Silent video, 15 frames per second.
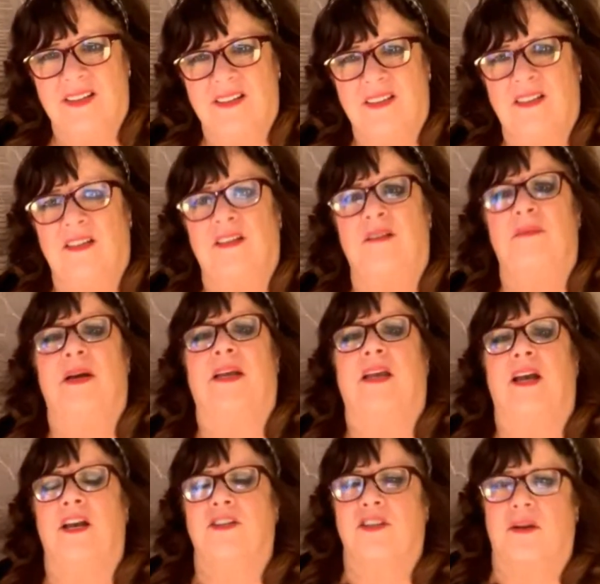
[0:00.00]
Oh my
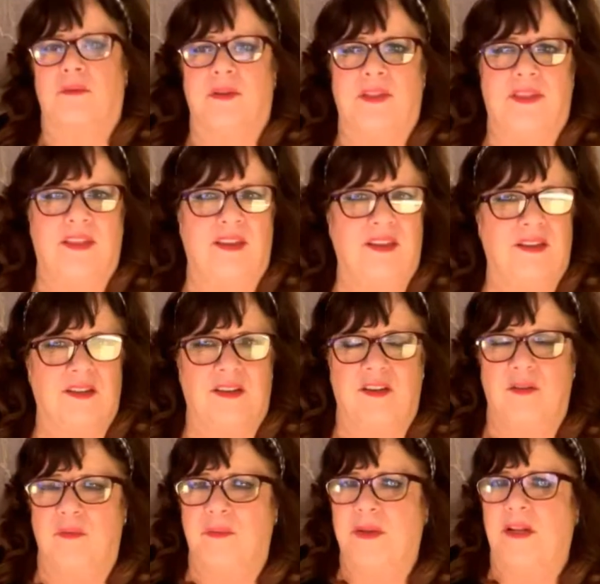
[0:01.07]
gosh, I would think
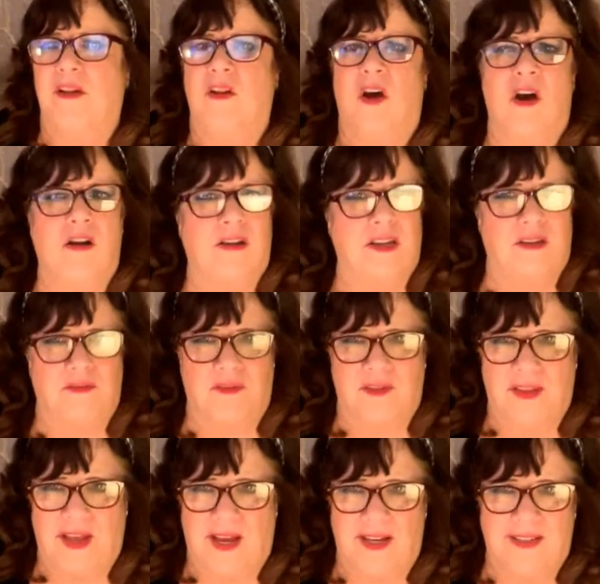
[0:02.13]
you'd be longing for
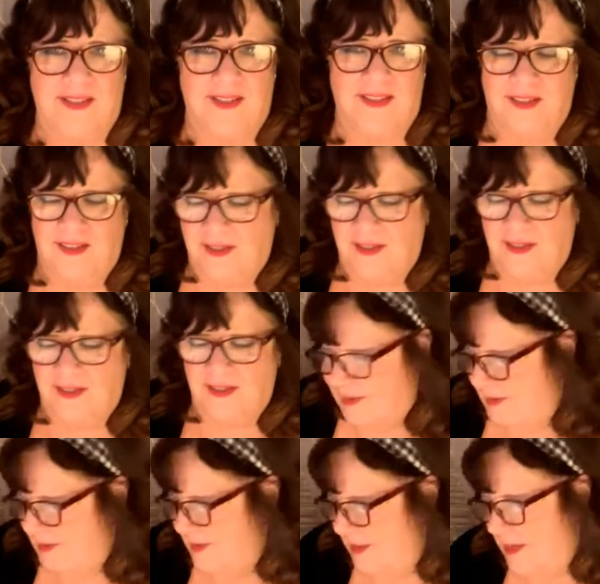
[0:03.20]
that.
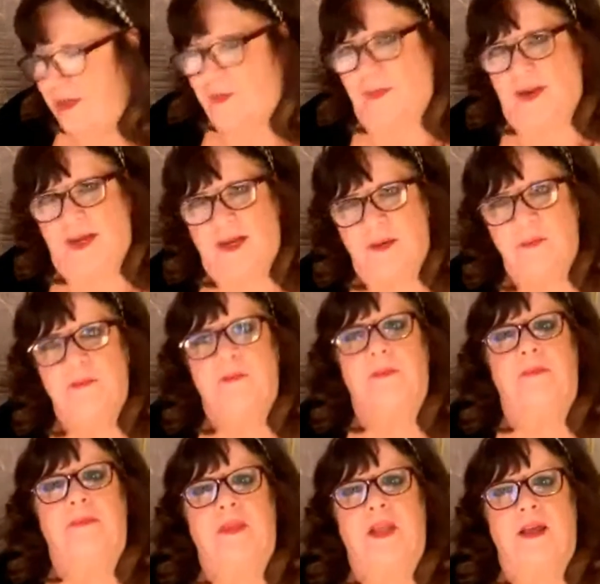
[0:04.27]
Anyway,
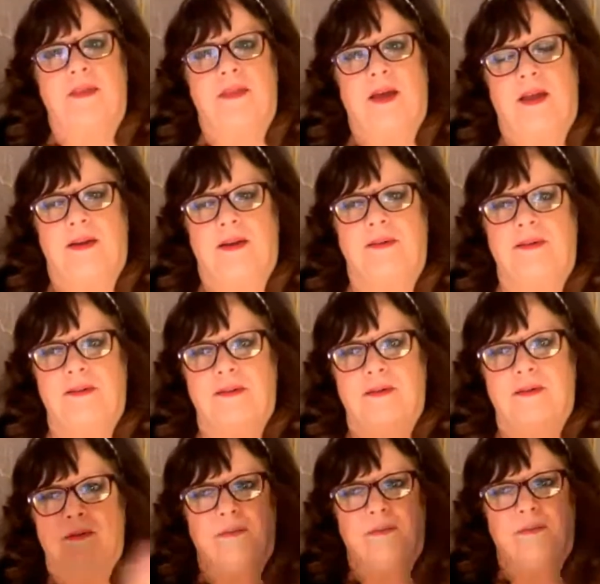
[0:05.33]
and then
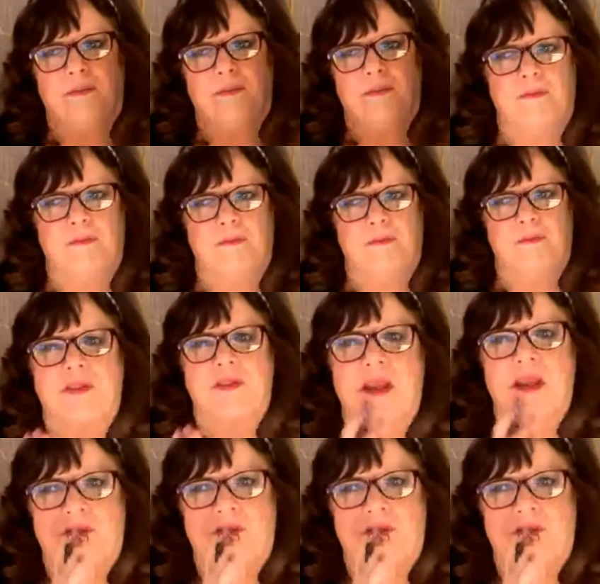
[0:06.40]
prayers to